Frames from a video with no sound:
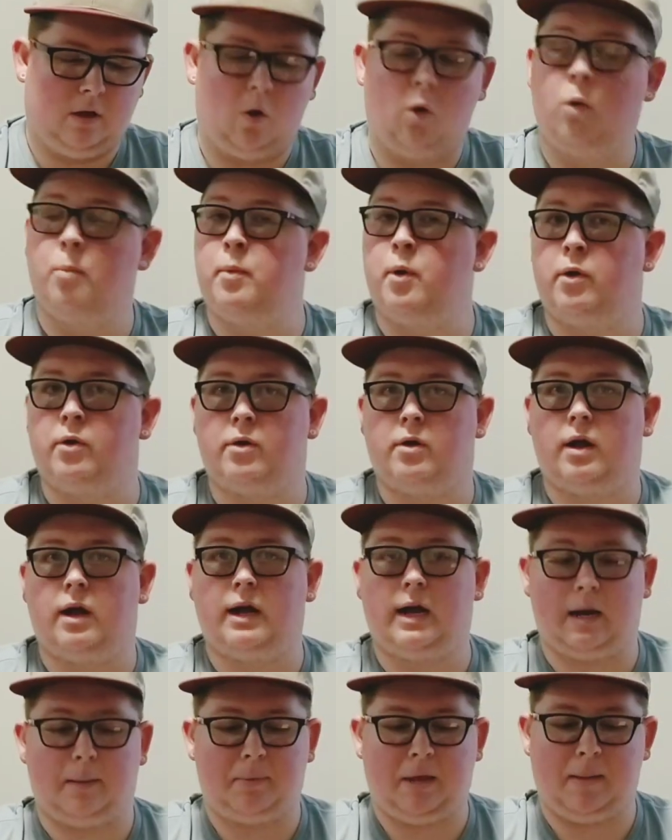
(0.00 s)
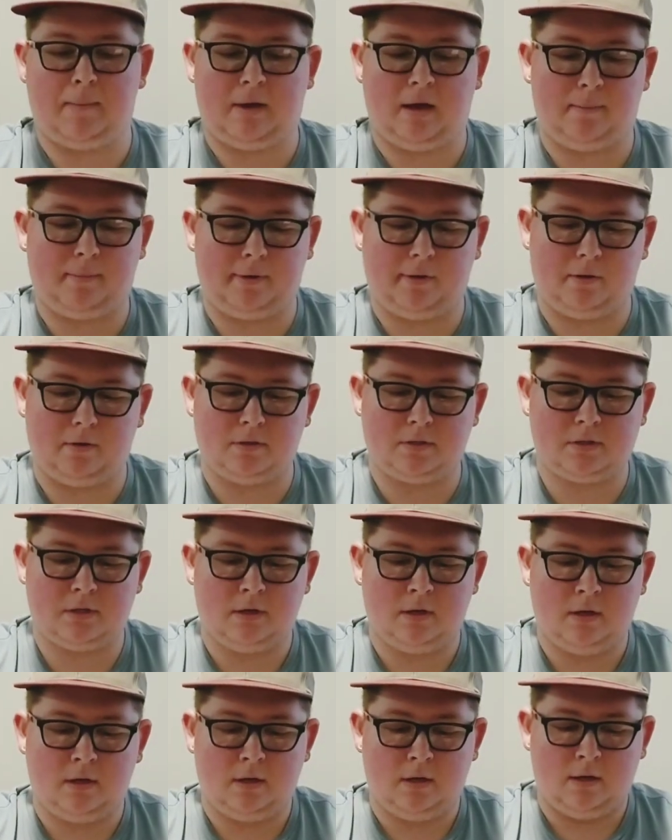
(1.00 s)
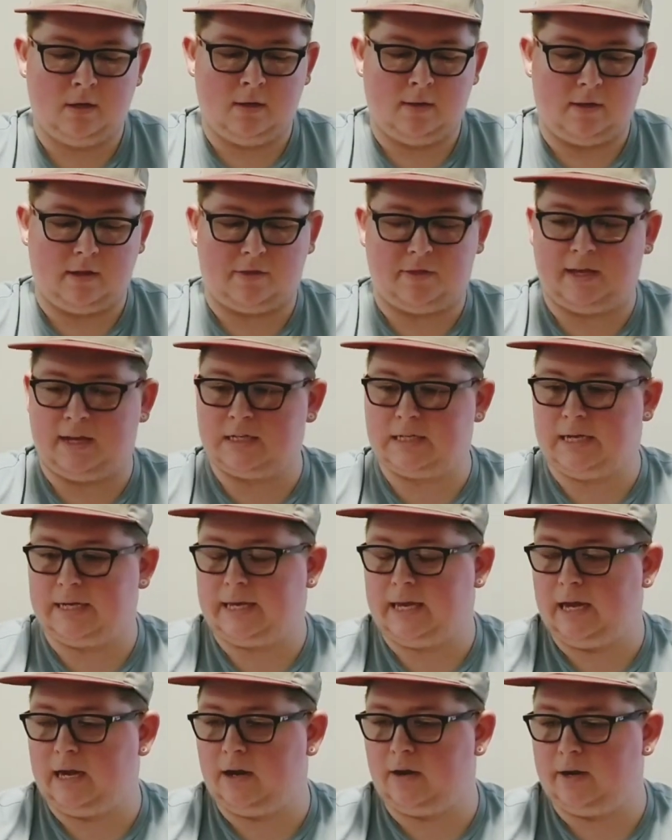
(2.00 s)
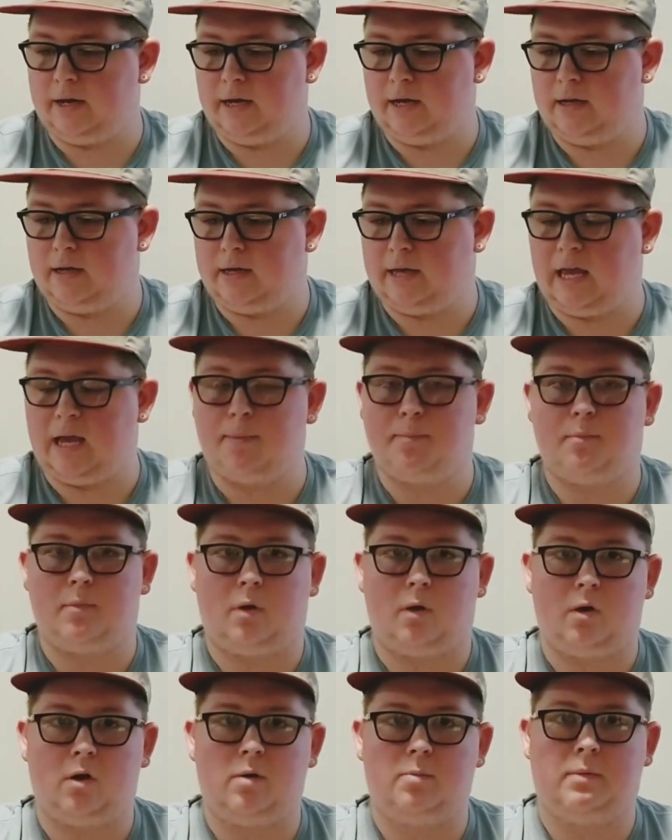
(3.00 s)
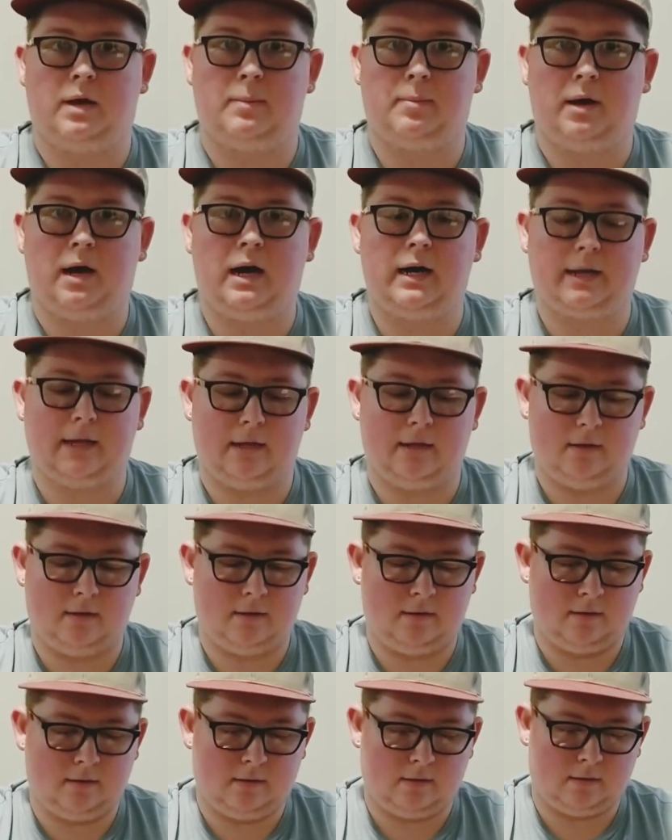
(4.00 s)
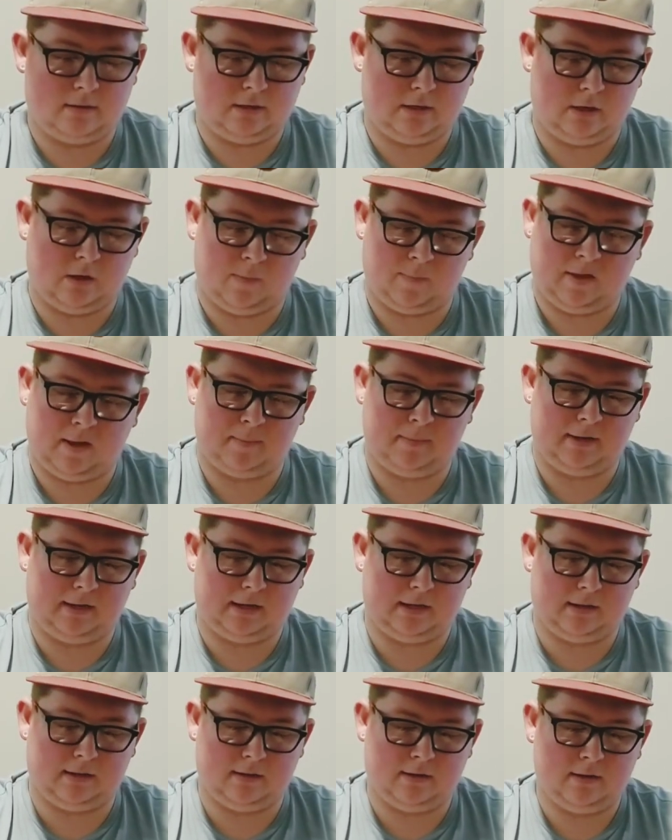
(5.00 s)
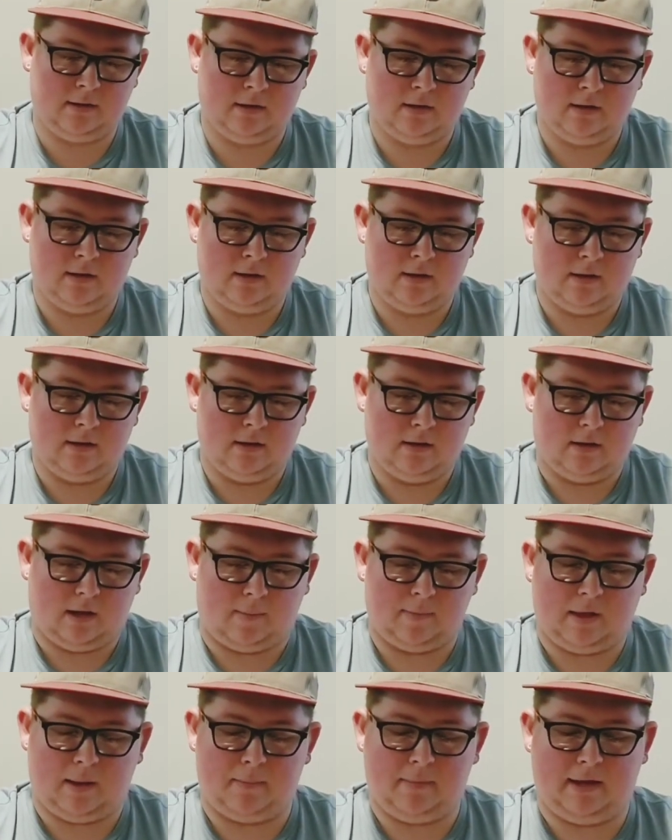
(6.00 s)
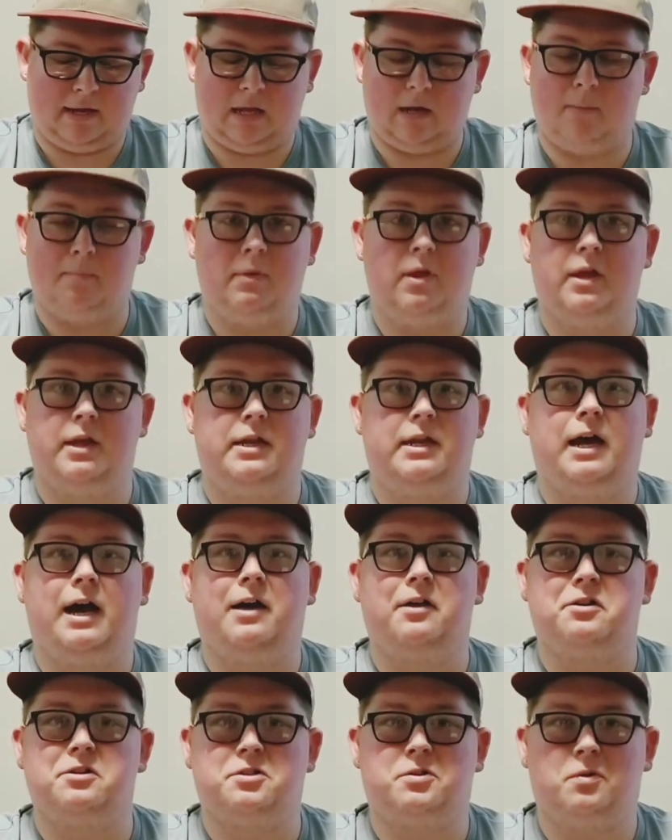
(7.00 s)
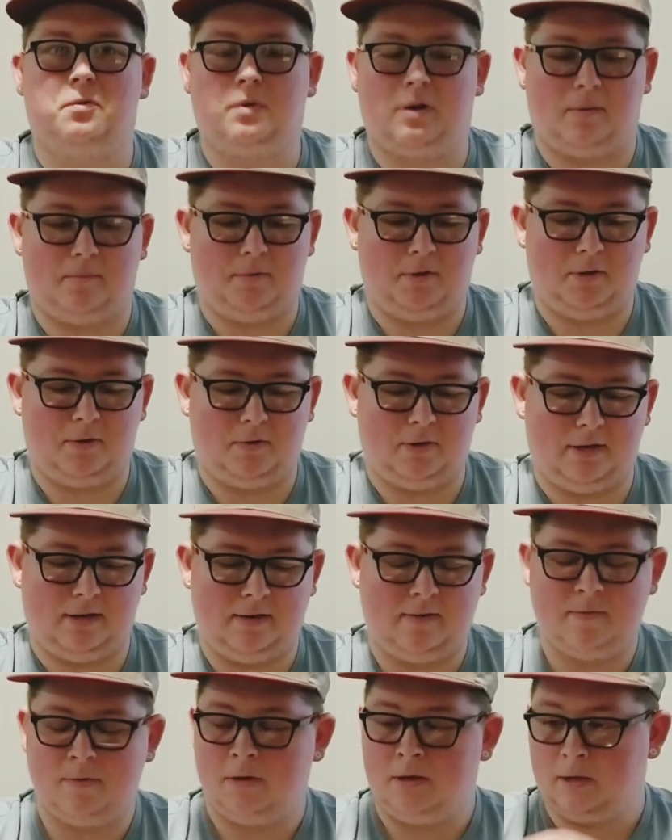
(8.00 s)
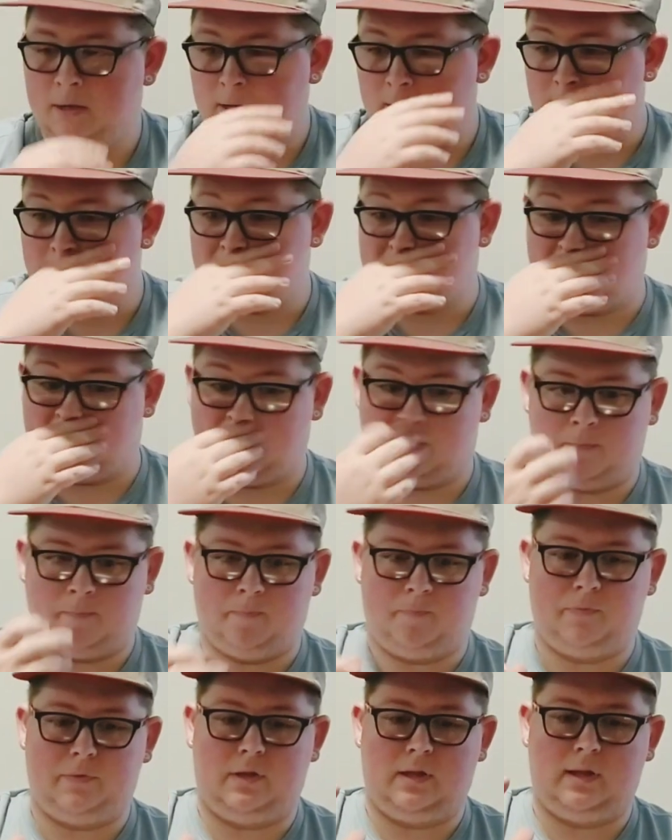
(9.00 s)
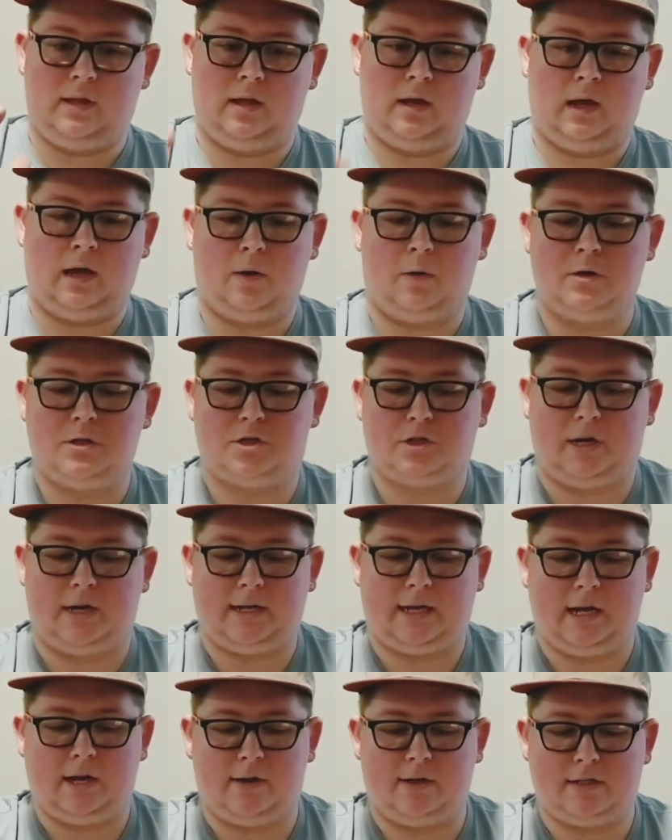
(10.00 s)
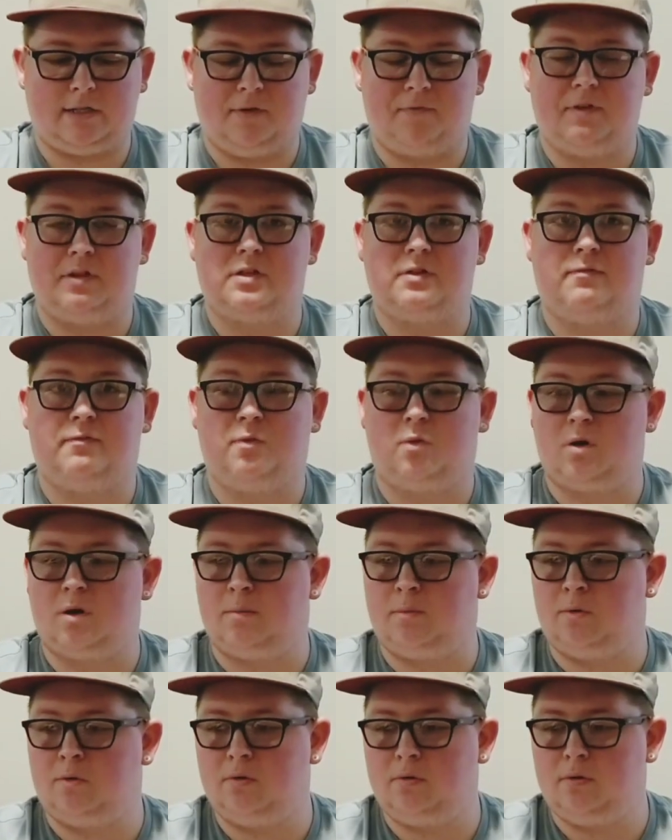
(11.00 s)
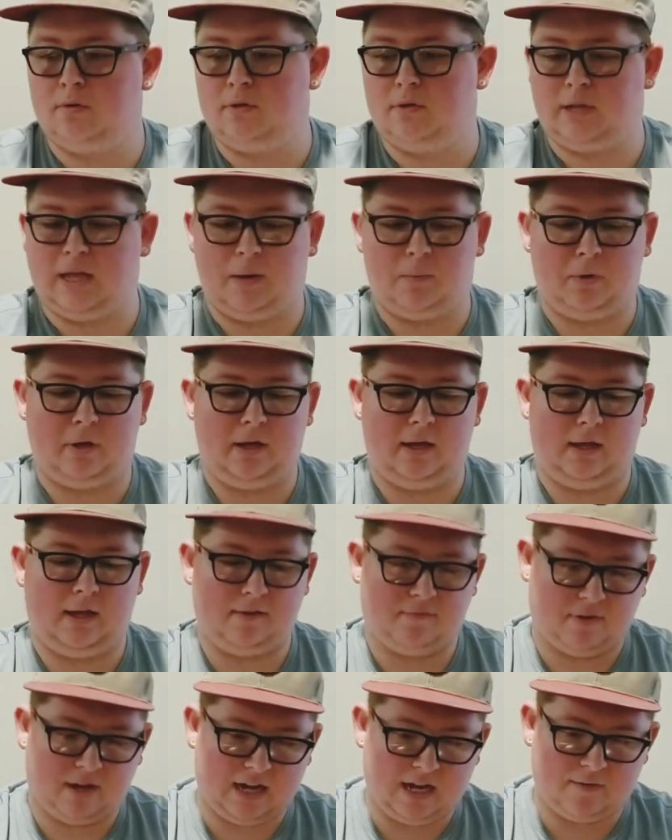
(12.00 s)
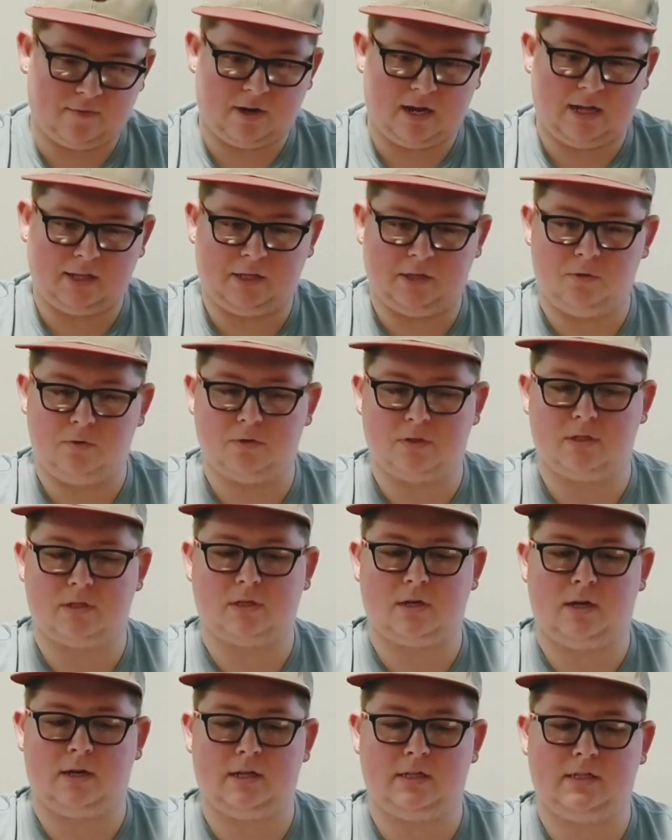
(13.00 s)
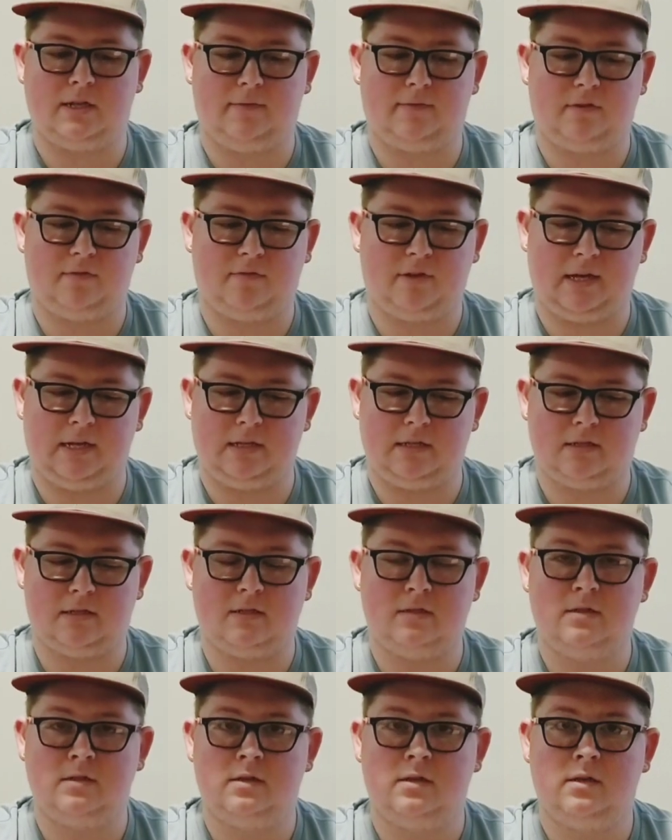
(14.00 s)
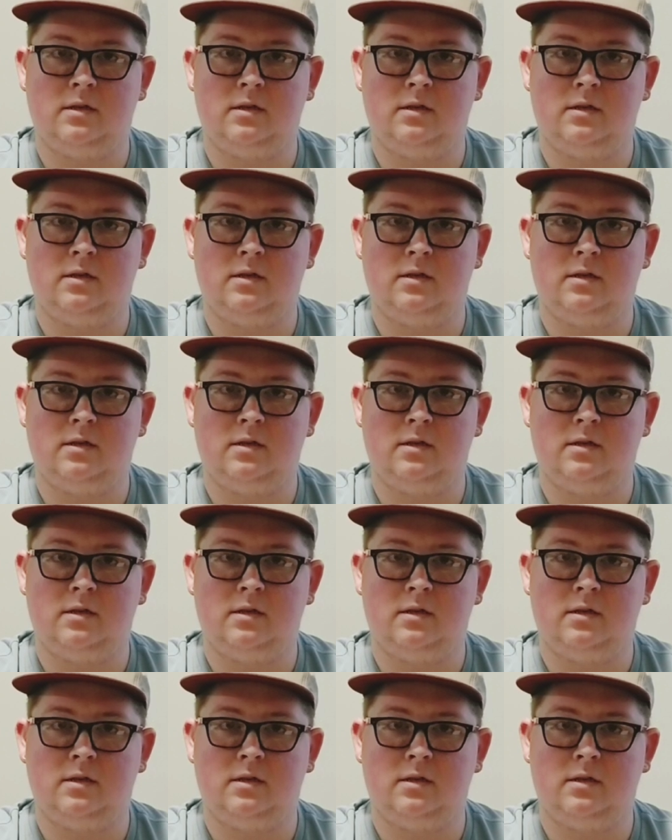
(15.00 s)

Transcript: homeowner. I got to pay my bills. The things I carry can't hurt my pocket. You know, I'm not making $1 million doing what I'm doing. So I always try to carry stuff that's affordable. That way, if I ever had to use this gun in self-defense,